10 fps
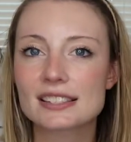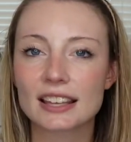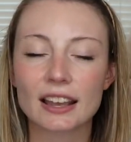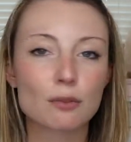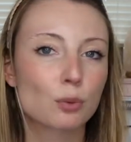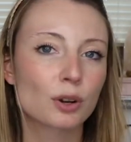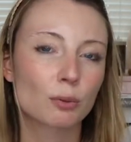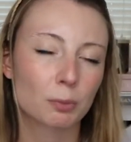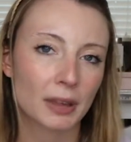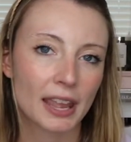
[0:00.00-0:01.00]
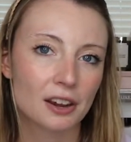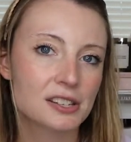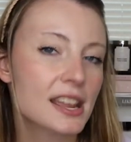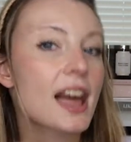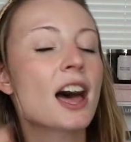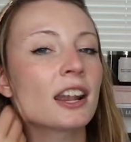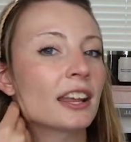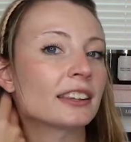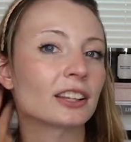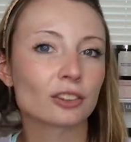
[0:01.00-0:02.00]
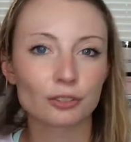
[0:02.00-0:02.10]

Like I've worn it with my hair down and like the